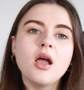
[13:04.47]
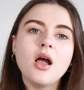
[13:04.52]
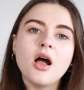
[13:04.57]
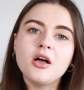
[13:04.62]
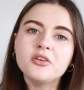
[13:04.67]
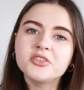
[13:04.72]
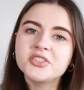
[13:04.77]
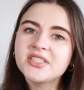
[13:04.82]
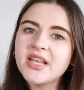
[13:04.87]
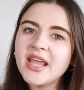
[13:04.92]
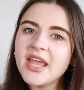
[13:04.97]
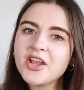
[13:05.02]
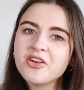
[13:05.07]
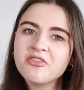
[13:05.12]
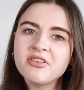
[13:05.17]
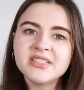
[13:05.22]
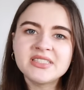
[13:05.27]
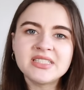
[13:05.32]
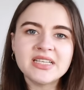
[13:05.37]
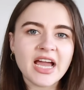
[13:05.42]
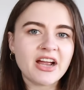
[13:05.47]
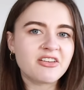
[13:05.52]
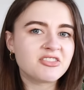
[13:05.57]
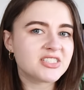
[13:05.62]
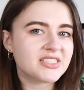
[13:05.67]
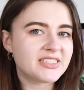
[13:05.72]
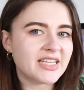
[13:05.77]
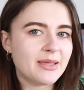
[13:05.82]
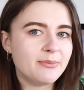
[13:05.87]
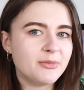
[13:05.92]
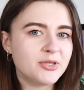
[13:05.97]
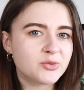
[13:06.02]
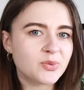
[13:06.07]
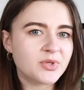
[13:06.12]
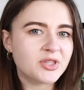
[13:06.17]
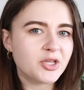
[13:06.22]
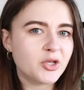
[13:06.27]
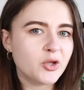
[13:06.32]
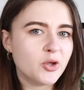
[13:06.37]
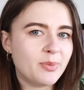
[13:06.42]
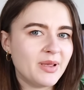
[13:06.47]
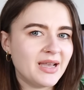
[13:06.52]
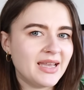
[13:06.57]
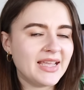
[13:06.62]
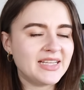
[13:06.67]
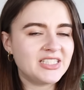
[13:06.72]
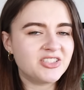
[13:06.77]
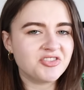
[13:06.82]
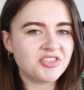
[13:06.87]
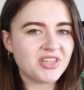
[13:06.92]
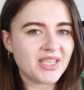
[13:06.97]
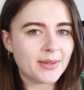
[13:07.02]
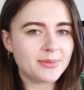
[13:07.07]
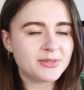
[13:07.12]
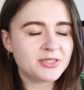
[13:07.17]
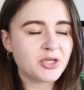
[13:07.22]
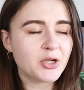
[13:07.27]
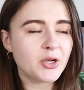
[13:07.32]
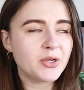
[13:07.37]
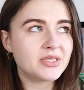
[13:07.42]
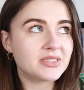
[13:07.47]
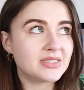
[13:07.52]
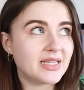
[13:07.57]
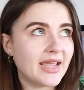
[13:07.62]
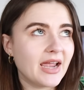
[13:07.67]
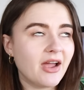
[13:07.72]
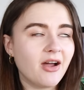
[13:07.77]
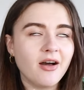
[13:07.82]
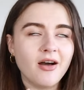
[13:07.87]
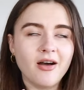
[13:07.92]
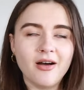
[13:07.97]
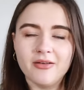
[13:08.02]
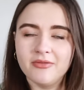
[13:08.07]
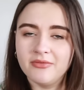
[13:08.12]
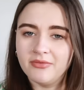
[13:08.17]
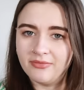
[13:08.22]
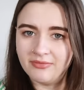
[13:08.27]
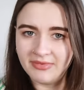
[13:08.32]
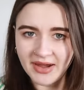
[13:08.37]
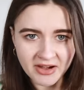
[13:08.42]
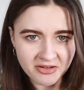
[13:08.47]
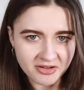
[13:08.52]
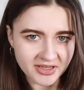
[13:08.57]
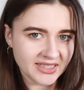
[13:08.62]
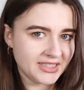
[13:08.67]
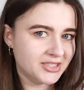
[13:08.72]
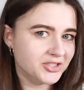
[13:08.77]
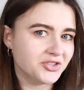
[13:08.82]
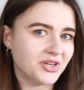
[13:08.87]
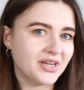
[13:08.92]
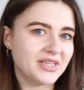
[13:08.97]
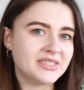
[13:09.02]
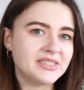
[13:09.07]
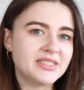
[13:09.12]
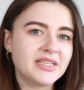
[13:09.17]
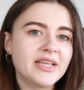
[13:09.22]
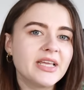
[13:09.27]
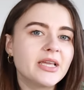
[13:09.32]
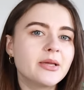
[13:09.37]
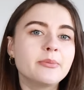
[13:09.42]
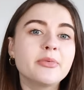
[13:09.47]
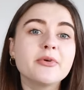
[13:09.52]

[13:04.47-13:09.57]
I'll share Chris and Aaron's statements with you a bit later in the episode as they are very interesting,